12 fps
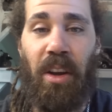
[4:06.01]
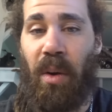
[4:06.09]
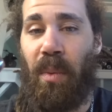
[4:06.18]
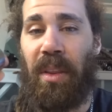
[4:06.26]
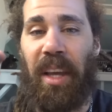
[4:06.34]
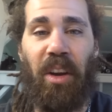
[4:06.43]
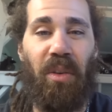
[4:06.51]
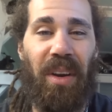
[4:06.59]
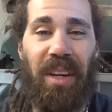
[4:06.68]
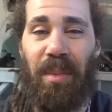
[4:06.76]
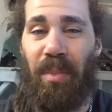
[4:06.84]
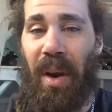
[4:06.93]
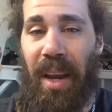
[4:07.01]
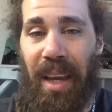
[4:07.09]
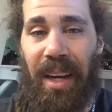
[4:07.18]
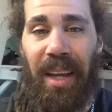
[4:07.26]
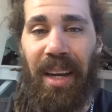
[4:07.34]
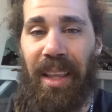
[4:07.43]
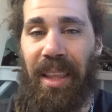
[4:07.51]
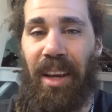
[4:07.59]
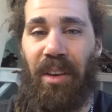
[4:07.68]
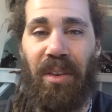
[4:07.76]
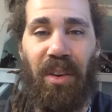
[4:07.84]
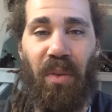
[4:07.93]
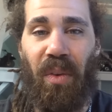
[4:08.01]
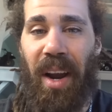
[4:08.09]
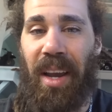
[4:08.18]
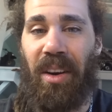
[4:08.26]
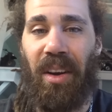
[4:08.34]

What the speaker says: You don't want that grit to break into anything or to grind